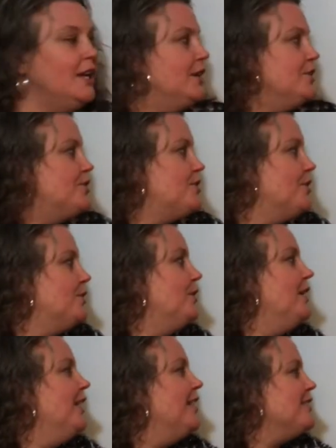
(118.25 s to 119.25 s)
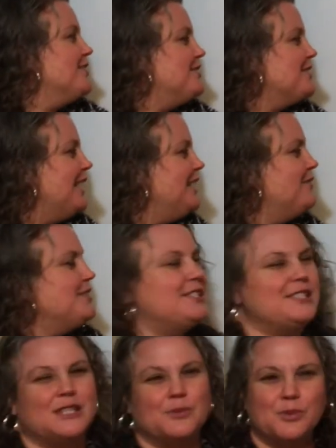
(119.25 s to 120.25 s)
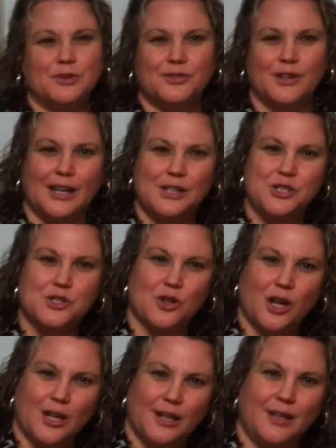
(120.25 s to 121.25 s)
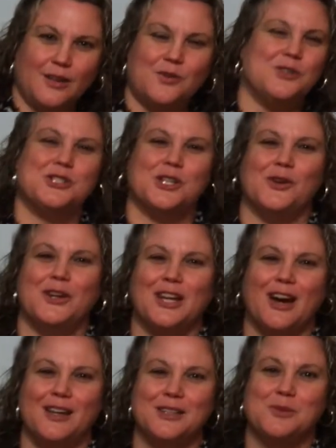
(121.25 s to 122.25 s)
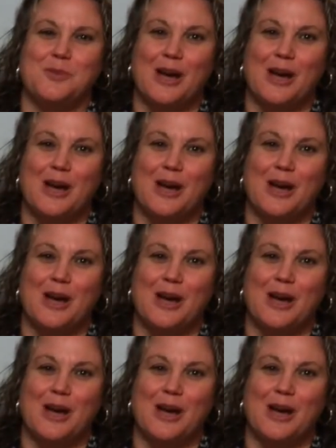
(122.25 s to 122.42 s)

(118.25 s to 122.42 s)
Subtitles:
And so this is kind of a simplified drawing of what's going on at the